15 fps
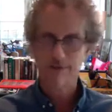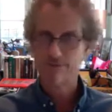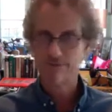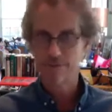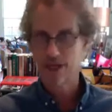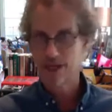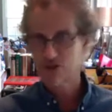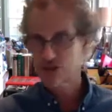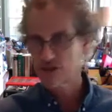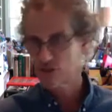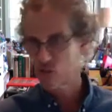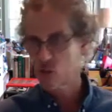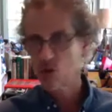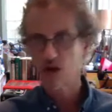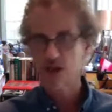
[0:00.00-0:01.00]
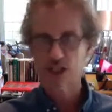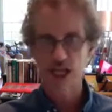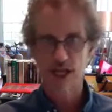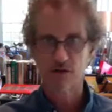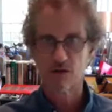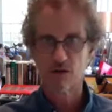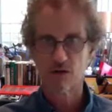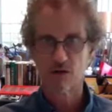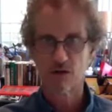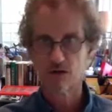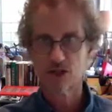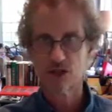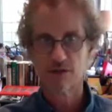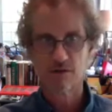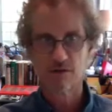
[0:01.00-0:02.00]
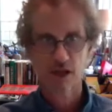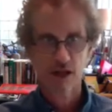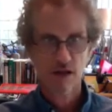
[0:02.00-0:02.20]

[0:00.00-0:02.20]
the Civil War generals and